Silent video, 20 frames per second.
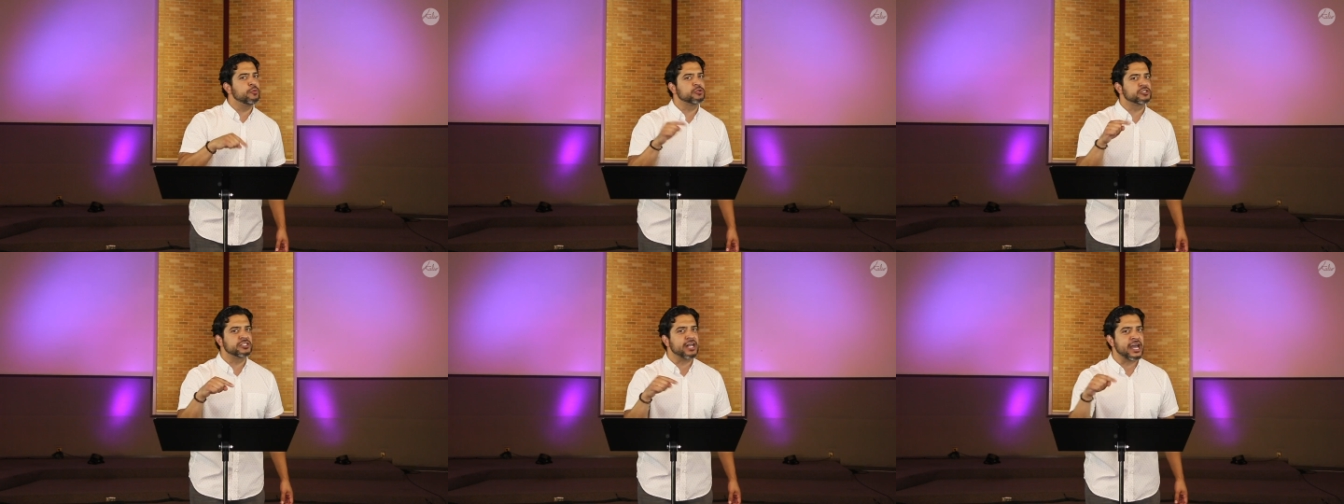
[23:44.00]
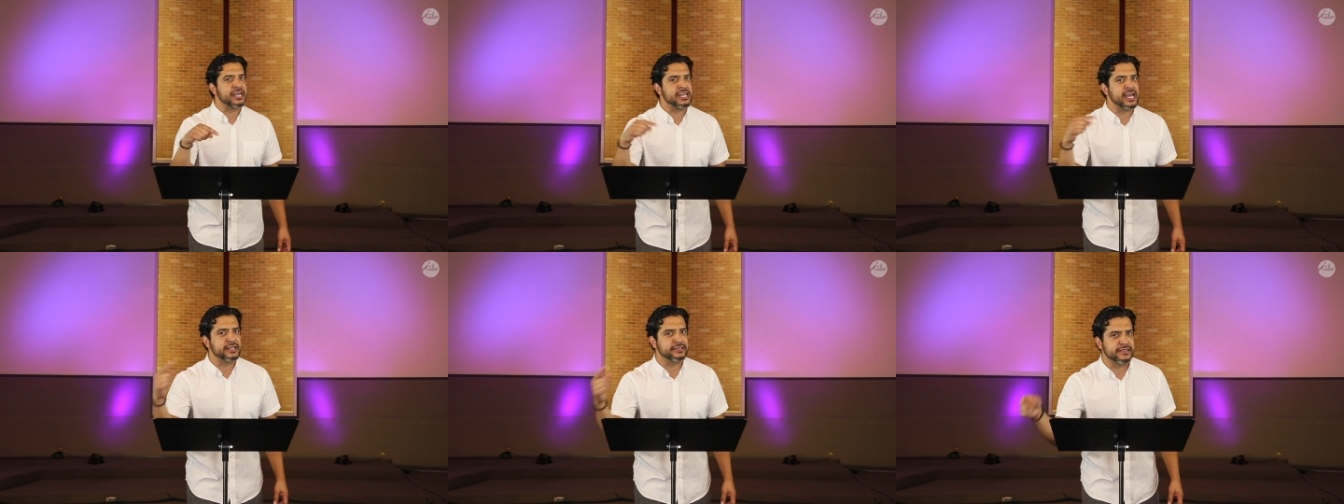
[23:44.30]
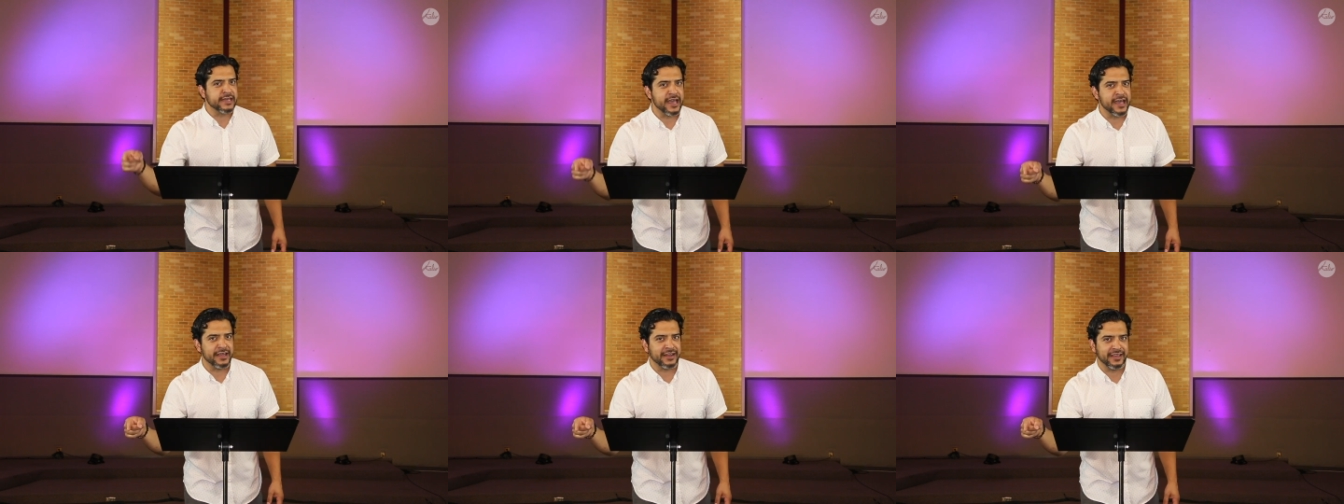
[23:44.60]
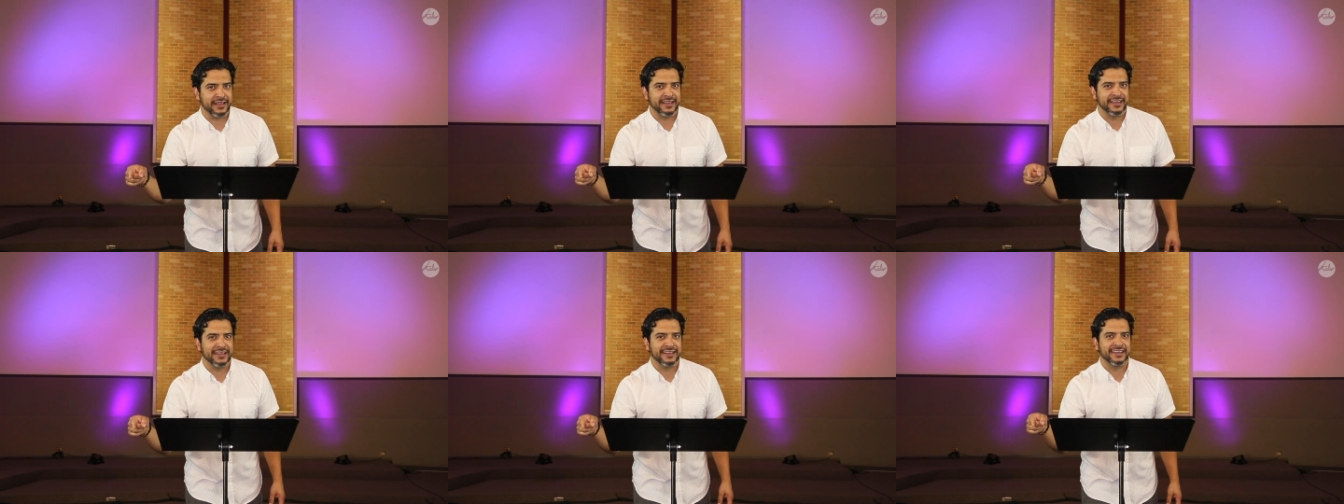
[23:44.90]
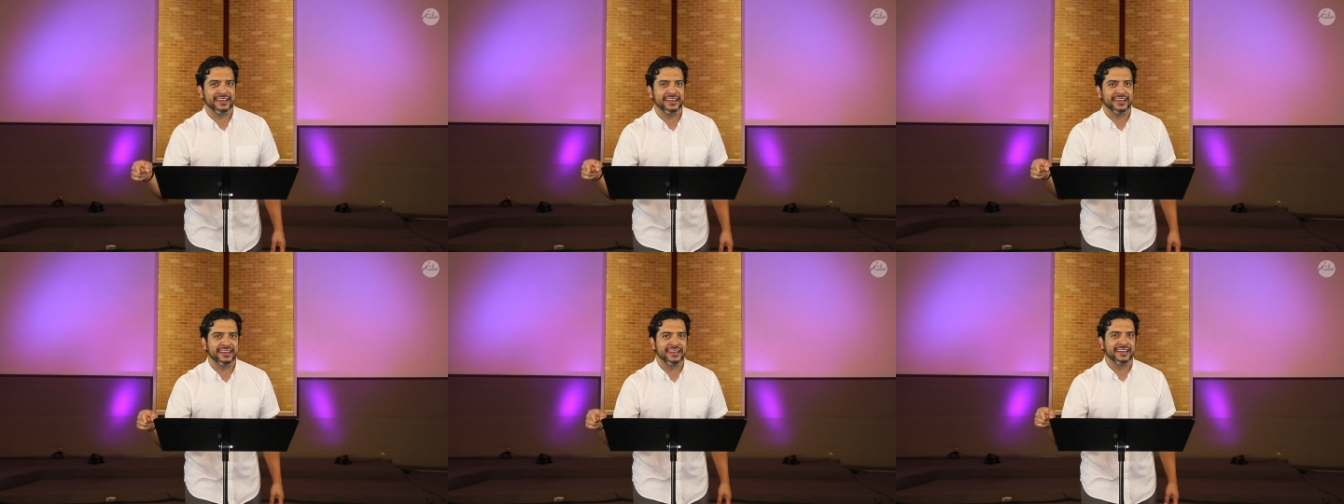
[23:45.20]
he was not yet dead.
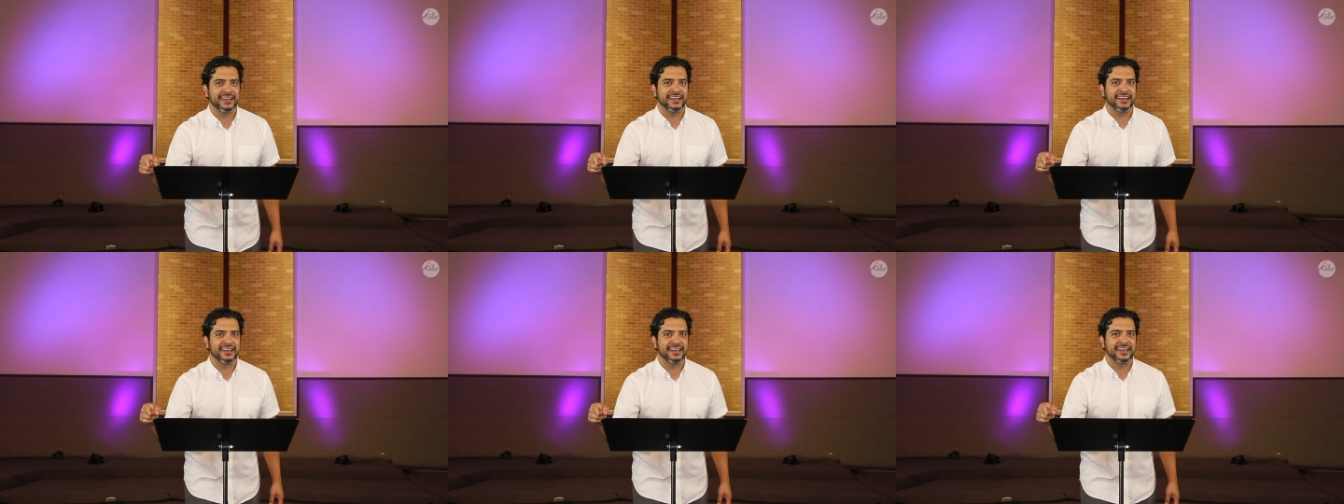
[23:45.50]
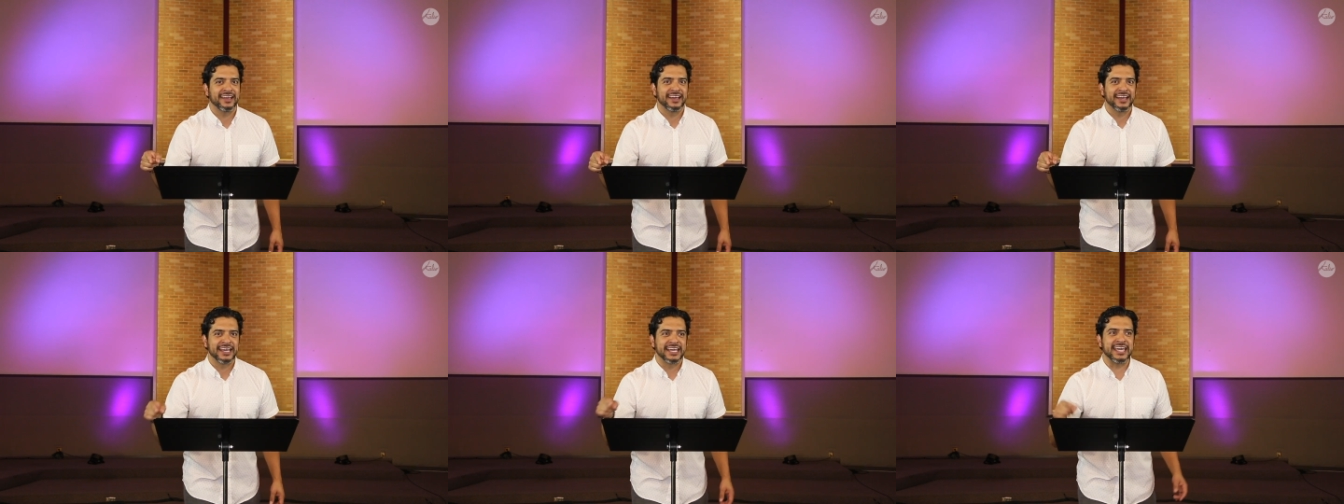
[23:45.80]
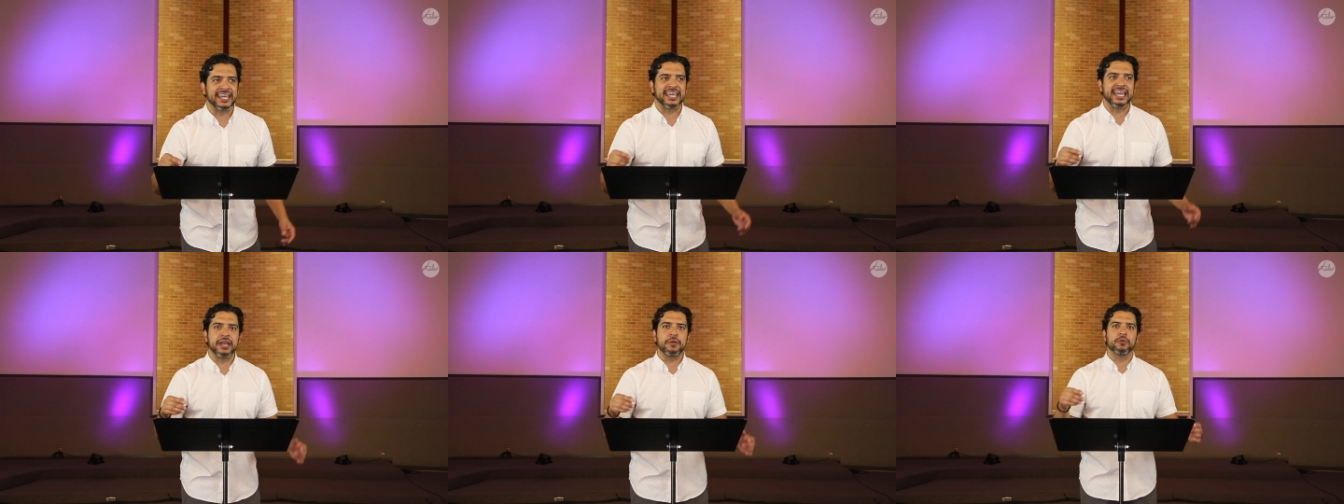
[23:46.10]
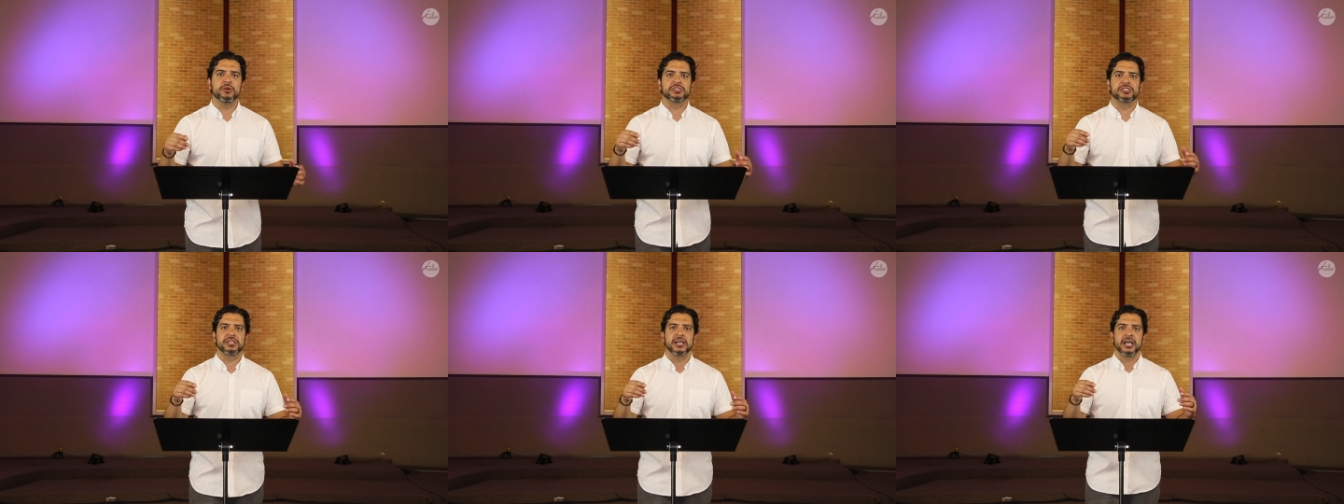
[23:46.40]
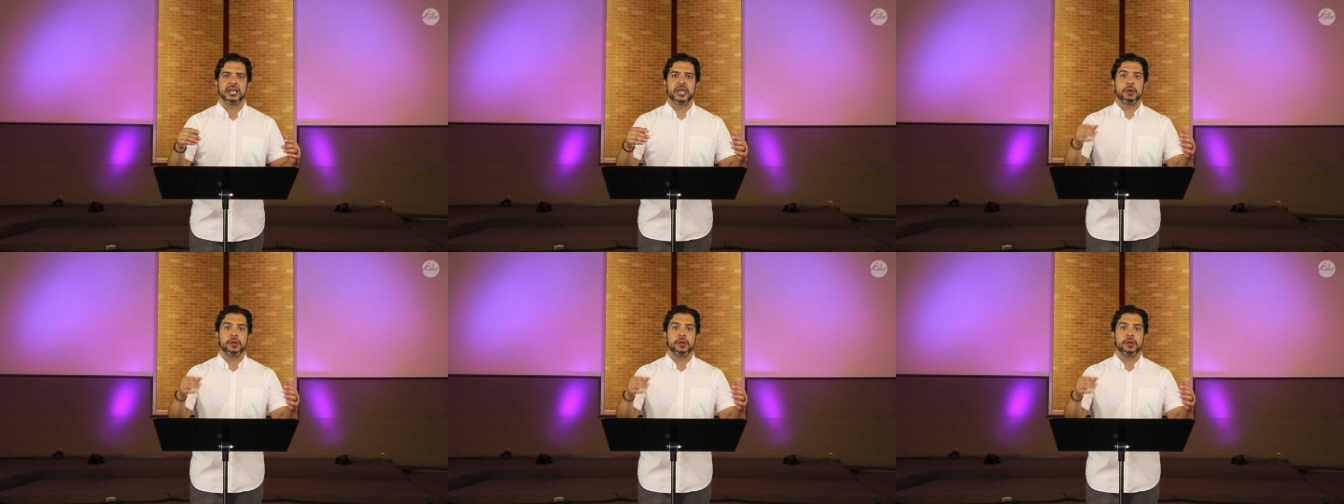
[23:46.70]
He, he, was,